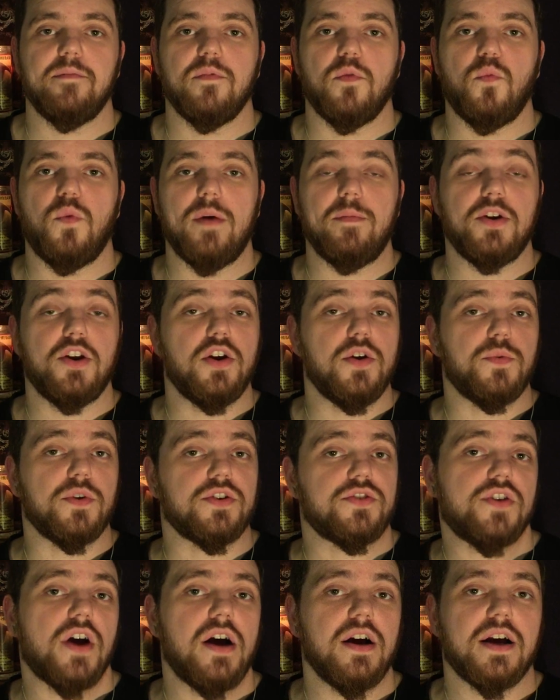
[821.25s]
women who
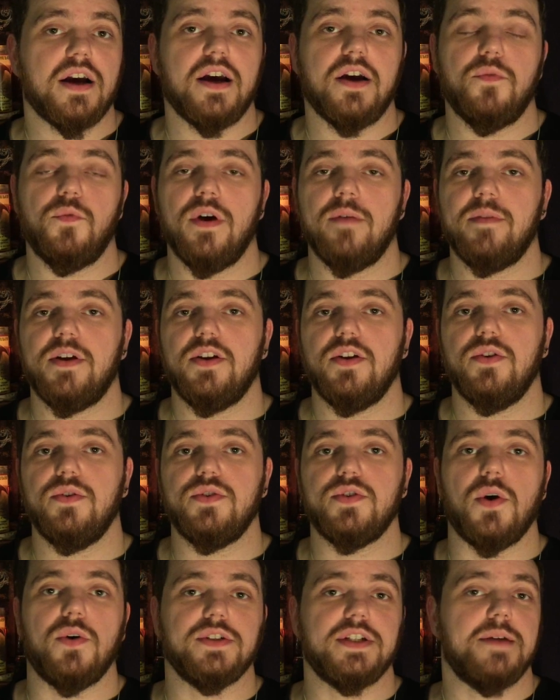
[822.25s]
were drunk, women
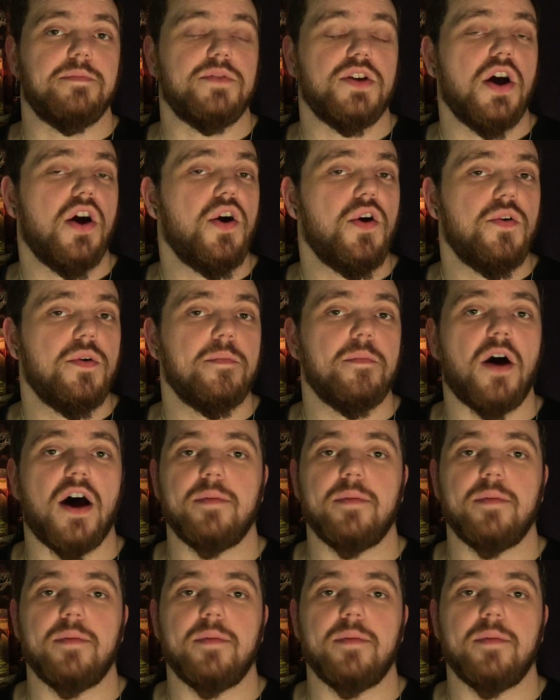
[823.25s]
who told him no